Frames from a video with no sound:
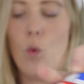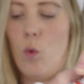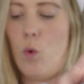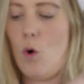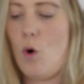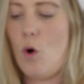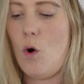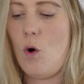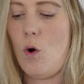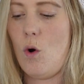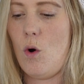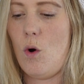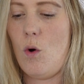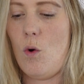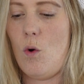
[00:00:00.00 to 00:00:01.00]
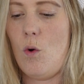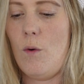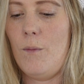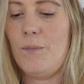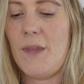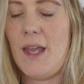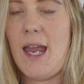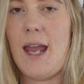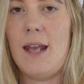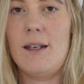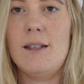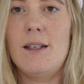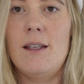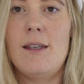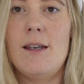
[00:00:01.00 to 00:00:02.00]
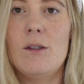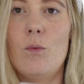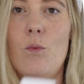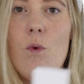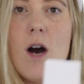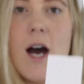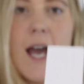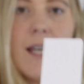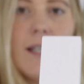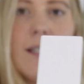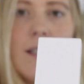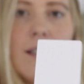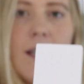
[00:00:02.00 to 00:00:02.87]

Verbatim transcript: Whoa. And there's white